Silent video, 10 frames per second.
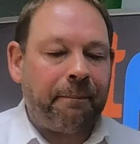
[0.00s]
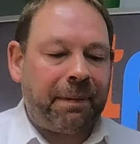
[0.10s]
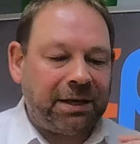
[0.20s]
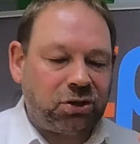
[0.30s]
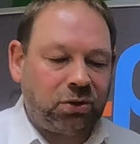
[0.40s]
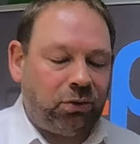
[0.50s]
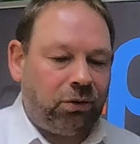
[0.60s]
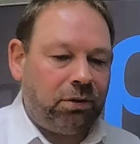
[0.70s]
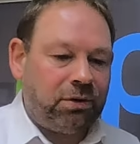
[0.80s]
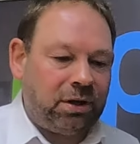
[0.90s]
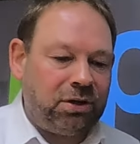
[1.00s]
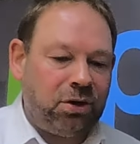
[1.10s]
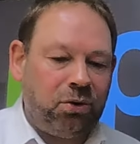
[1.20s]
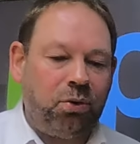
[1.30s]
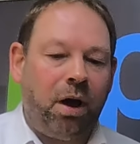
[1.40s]
Make sure that
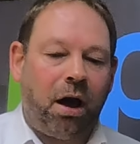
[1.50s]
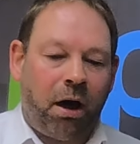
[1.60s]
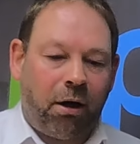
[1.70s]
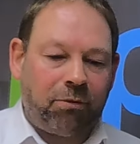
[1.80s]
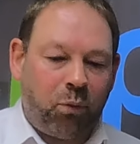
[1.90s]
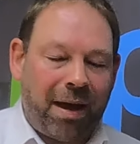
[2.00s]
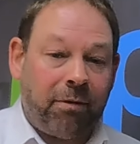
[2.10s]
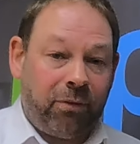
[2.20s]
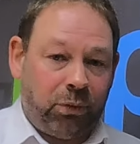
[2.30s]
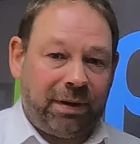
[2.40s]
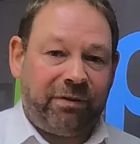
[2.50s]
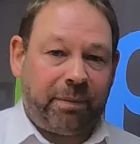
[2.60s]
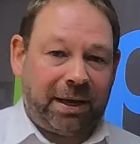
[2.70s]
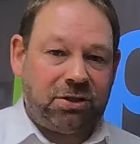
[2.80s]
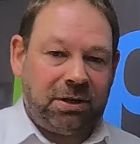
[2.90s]
you are aware of all the
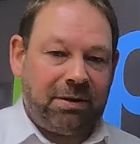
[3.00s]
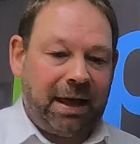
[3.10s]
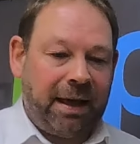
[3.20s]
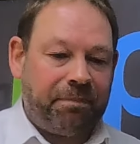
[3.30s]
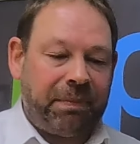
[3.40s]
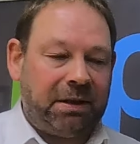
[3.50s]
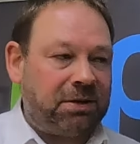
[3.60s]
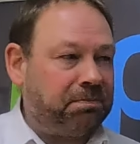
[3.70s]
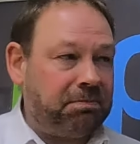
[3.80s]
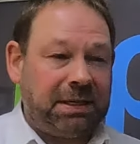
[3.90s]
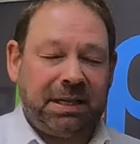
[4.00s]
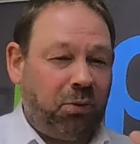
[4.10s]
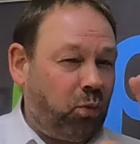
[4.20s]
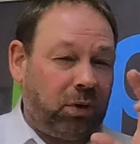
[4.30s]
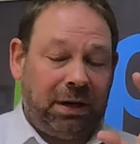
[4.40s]
information in there, because
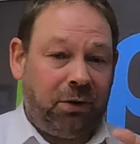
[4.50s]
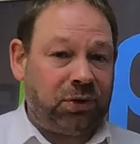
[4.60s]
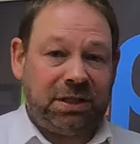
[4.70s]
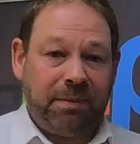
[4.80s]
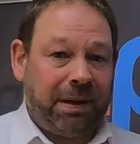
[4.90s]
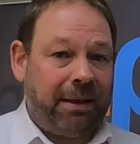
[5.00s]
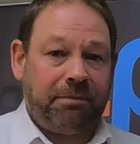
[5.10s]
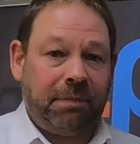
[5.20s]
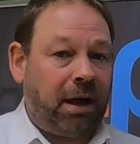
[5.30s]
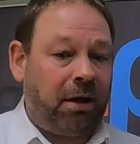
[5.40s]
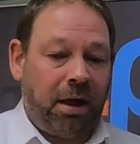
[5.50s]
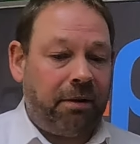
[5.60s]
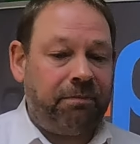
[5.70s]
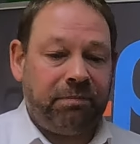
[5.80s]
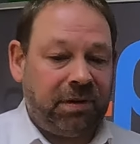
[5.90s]
missing one little snippet
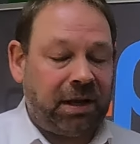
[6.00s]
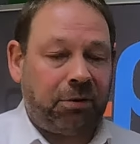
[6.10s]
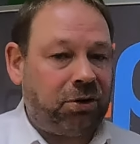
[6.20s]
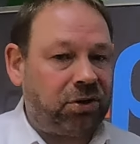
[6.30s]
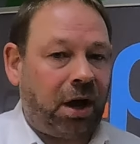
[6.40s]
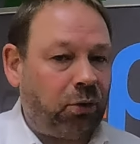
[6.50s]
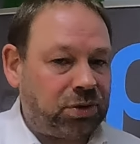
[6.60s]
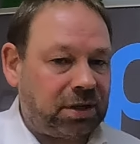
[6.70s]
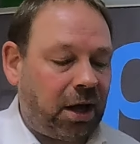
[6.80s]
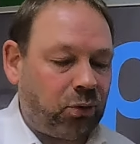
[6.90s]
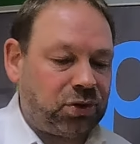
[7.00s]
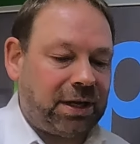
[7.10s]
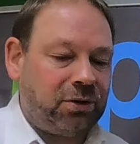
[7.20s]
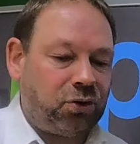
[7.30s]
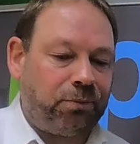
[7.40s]
could alter the whole
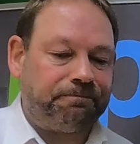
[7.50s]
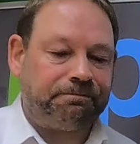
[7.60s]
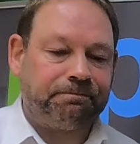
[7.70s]
schedule.